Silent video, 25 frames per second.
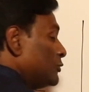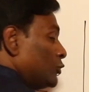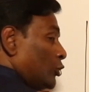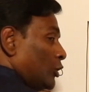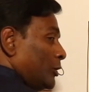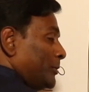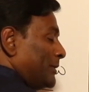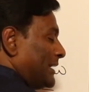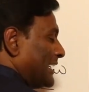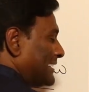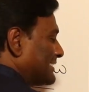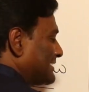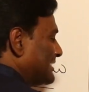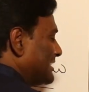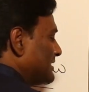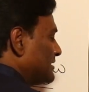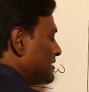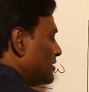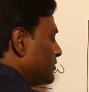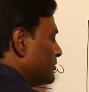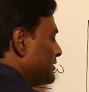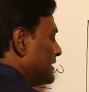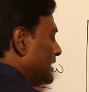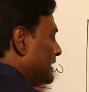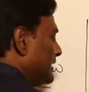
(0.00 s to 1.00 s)
going to be excess
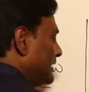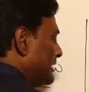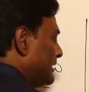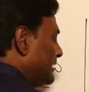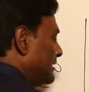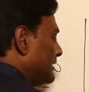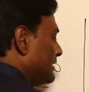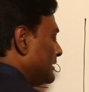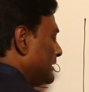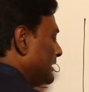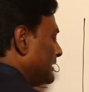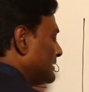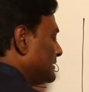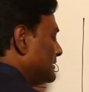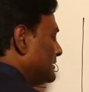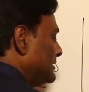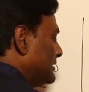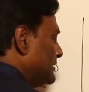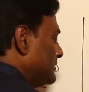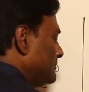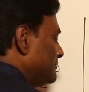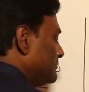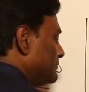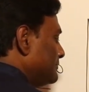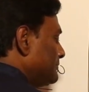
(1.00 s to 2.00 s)
of generator
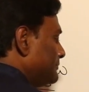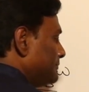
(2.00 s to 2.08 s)
XG.